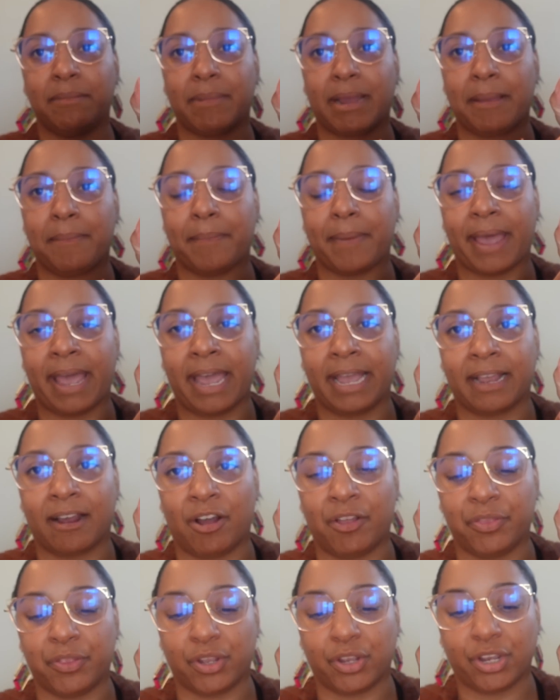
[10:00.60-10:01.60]
my bag
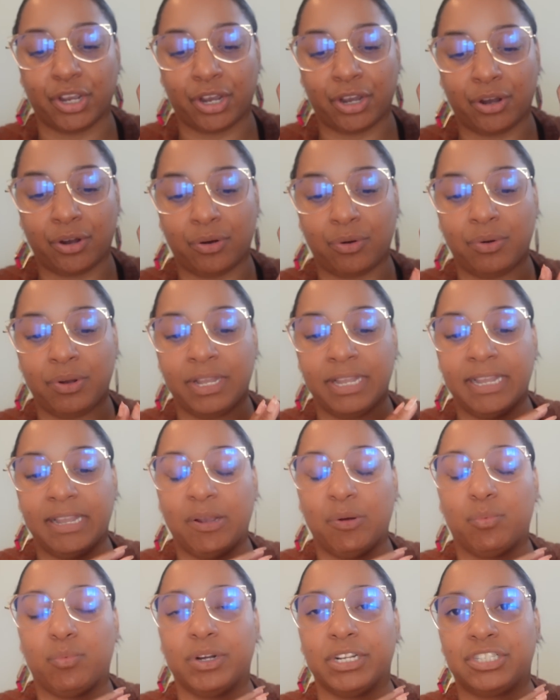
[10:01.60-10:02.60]
on the go,
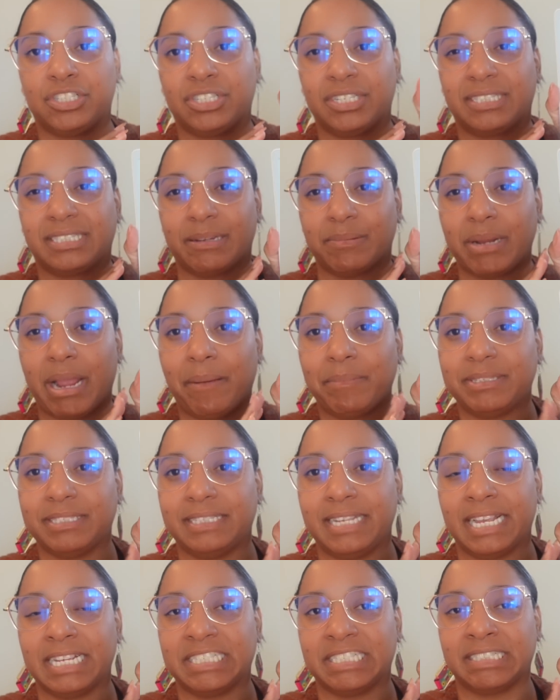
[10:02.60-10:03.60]
which sometimes
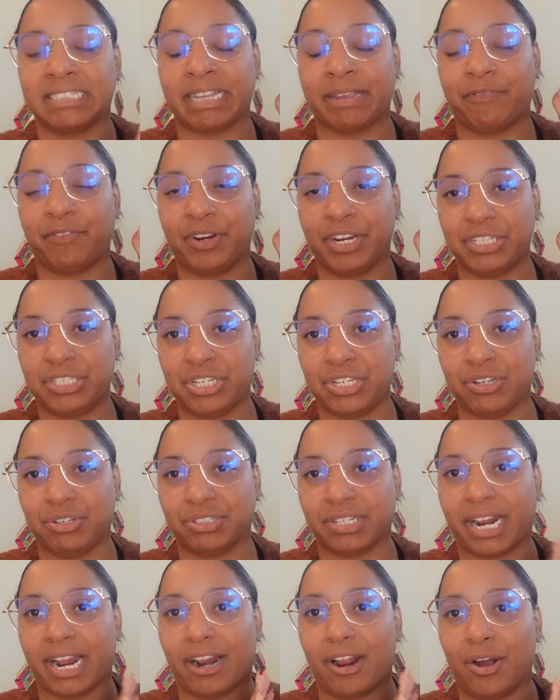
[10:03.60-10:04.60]
stinks because I forget to use
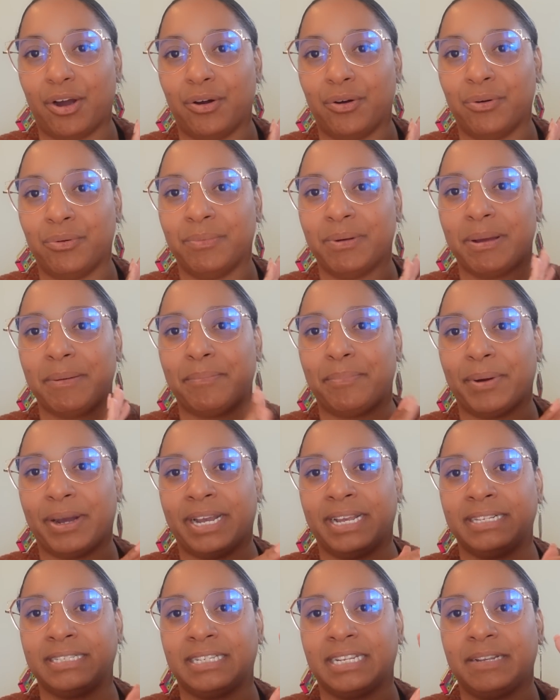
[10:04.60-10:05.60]
it at home,
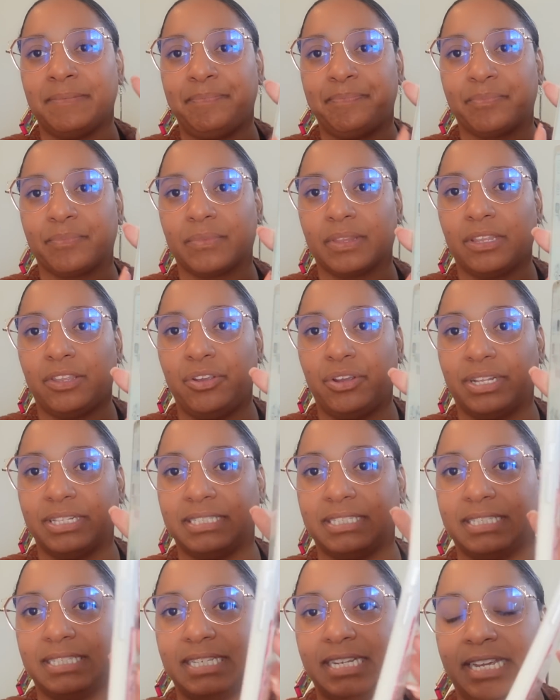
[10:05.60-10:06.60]
but you can
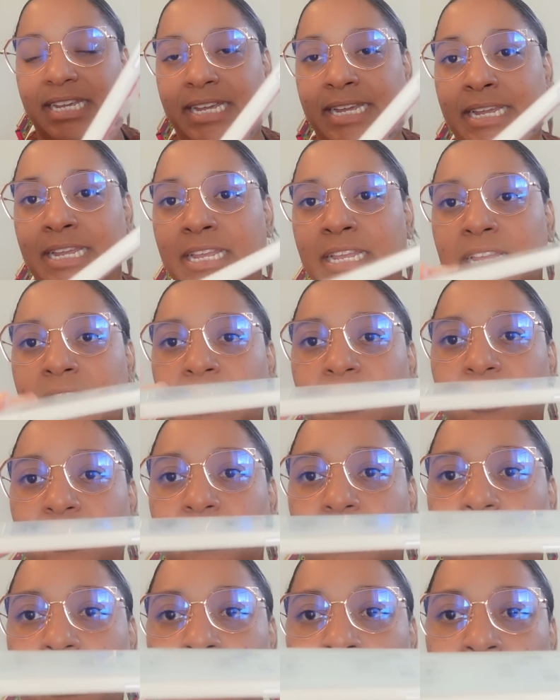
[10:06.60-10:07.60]
see
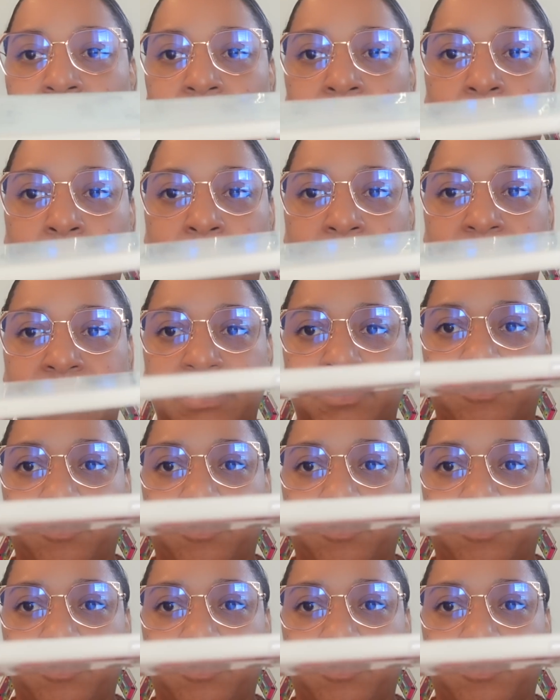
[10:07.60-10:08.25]
it's